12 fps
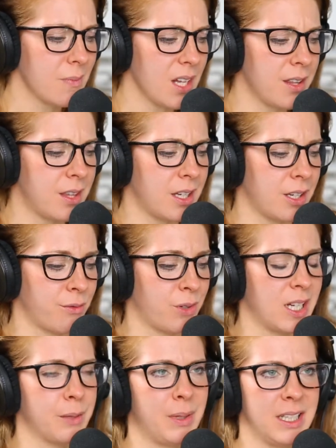the
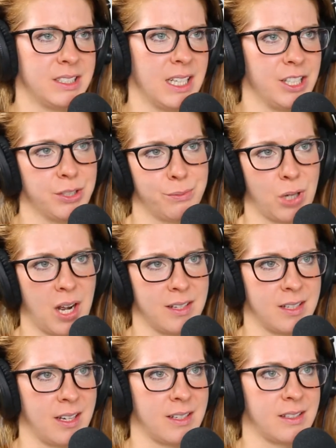rehabilitation
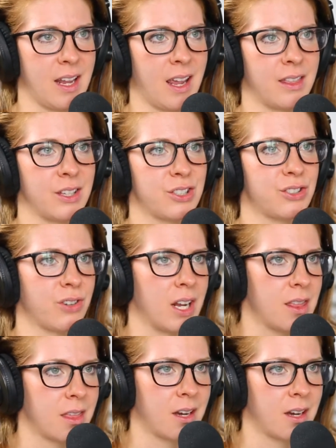process and the strength